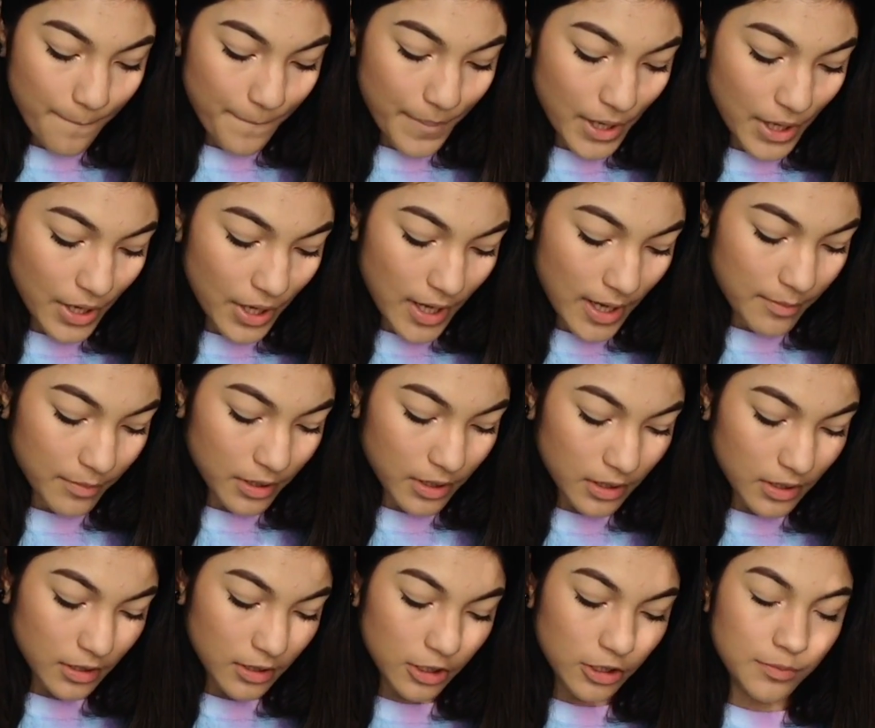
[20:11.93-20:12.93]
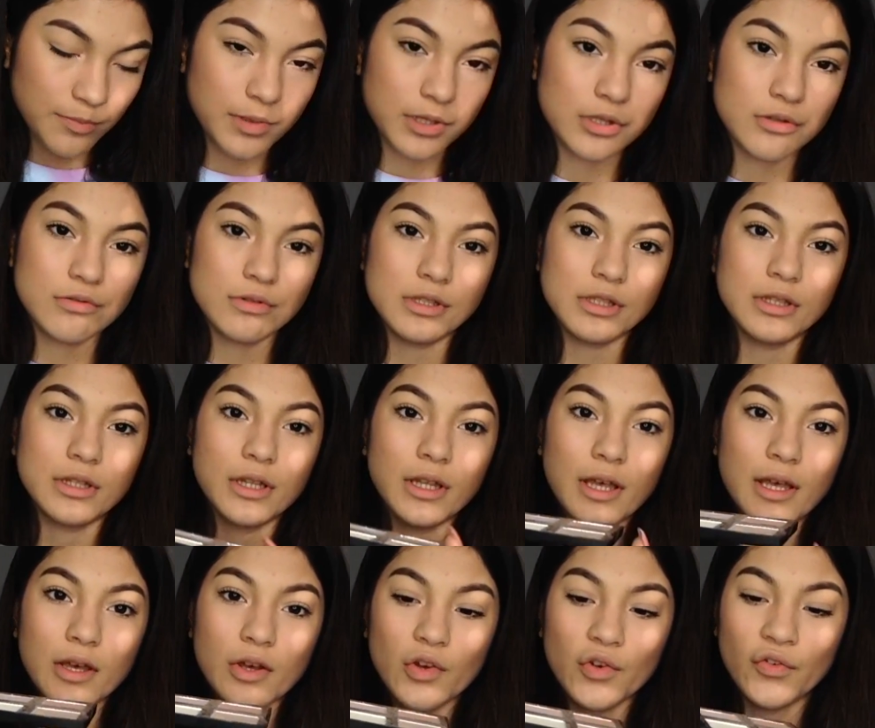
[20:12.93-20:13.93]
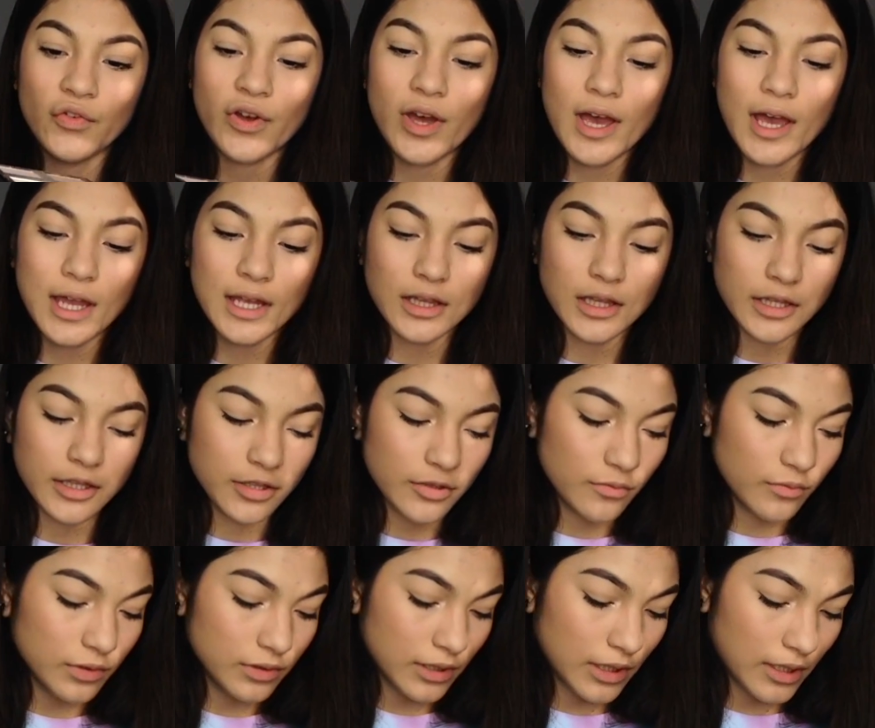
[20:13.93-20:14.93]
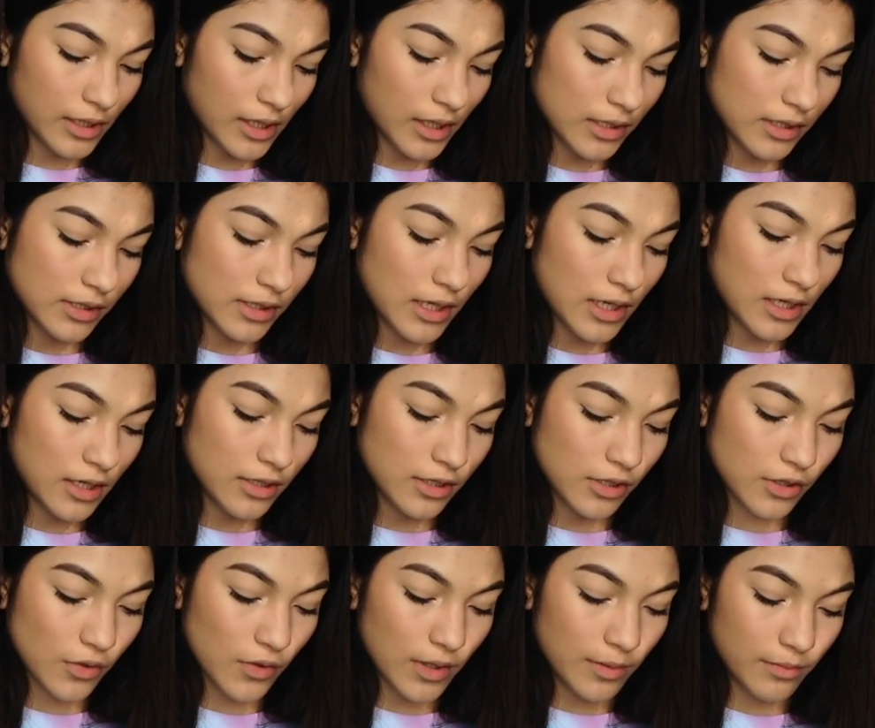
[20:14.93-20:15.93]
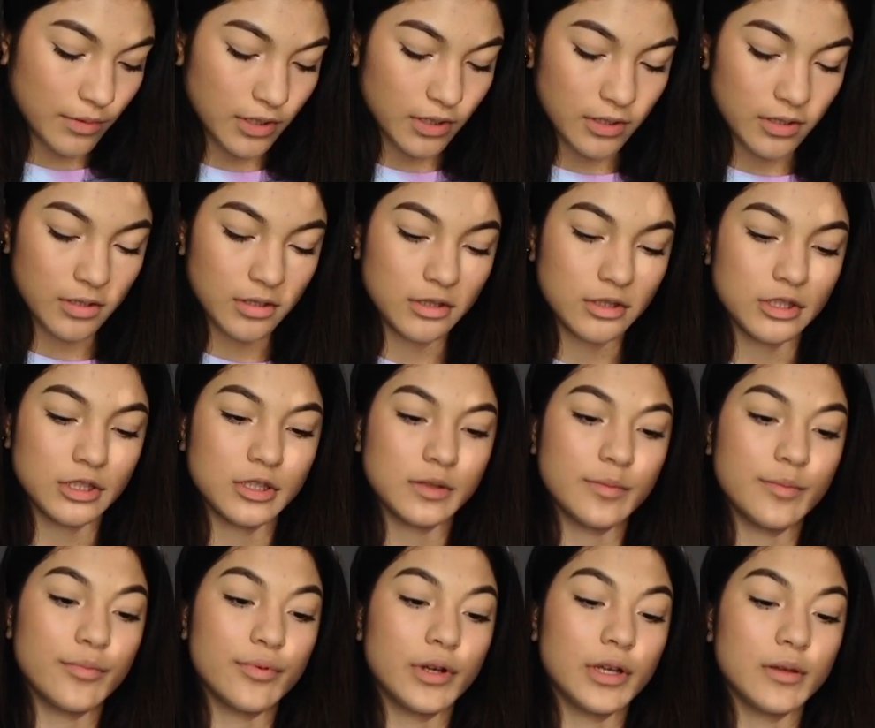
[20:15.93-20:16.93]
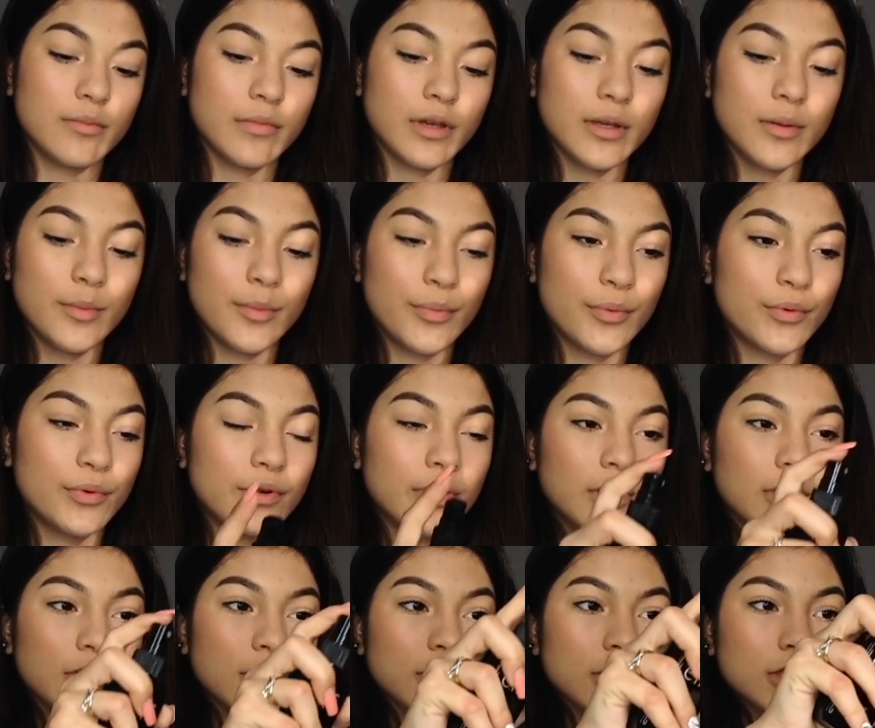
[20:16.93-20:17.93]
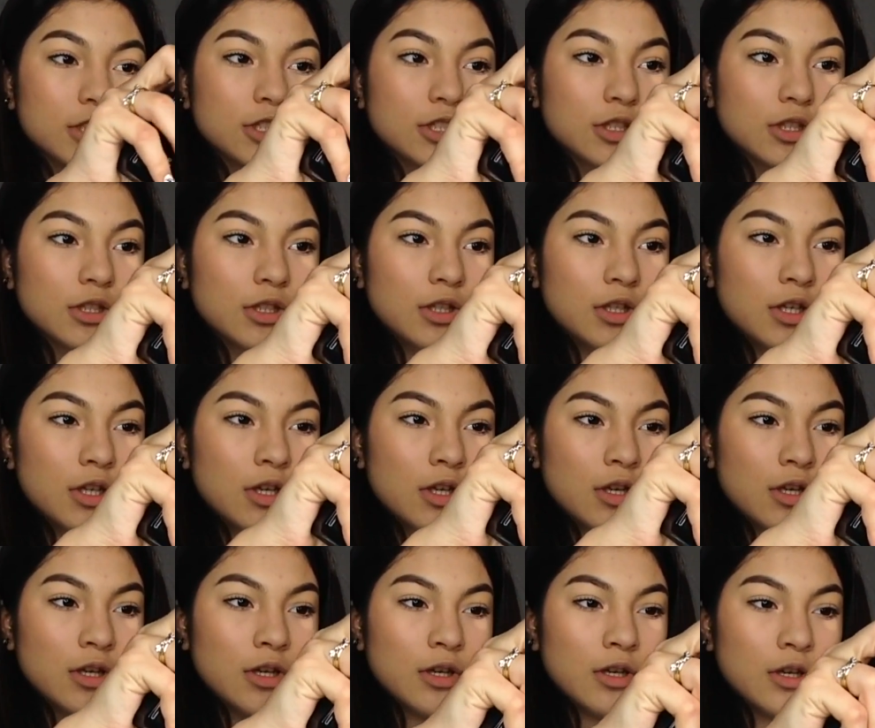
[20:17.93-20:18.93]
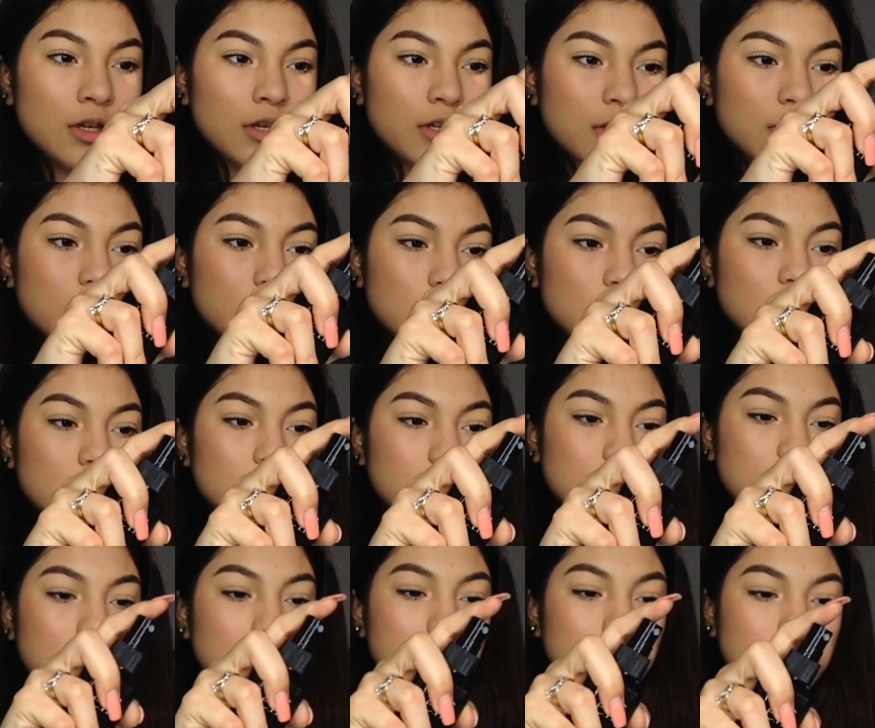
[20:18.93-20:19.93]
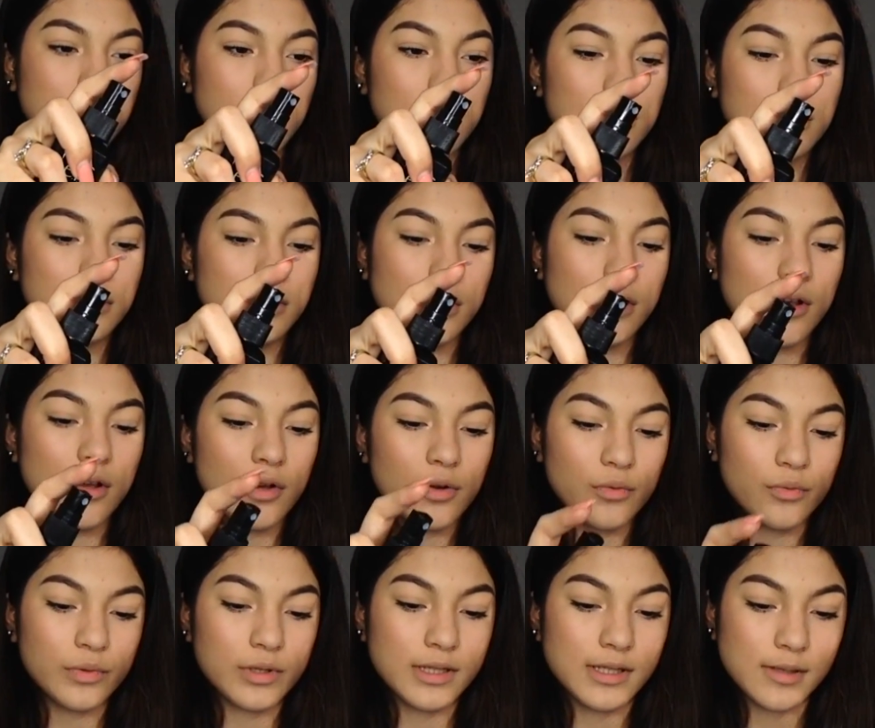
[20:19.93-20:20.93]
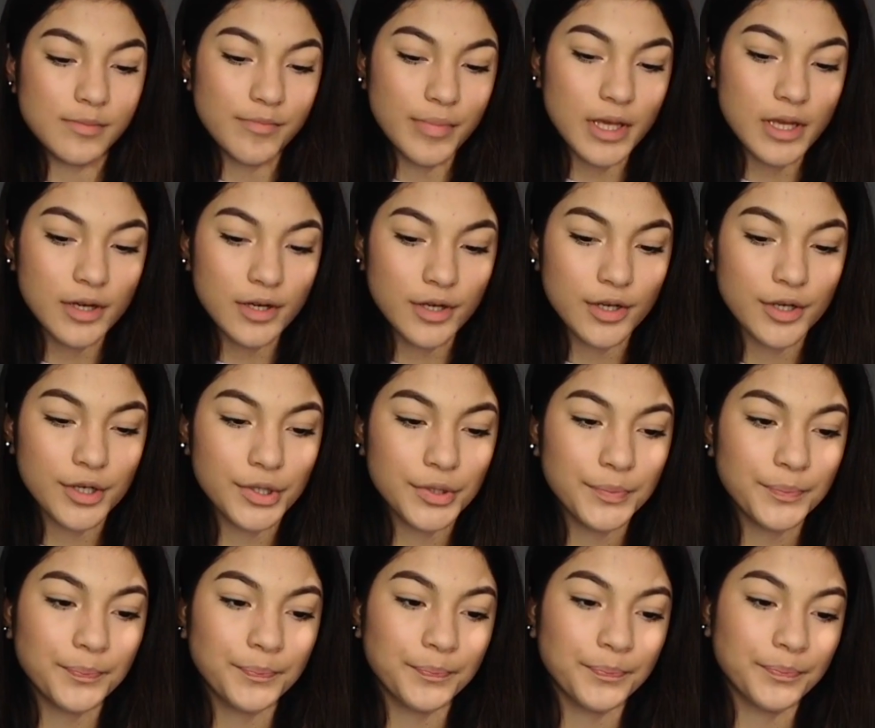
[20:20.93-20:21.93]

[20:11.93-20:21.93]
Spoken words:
But I'm gonna be using the e.l.f. highlighter one like I said, so I'm gonna just spray my brush because that's always better.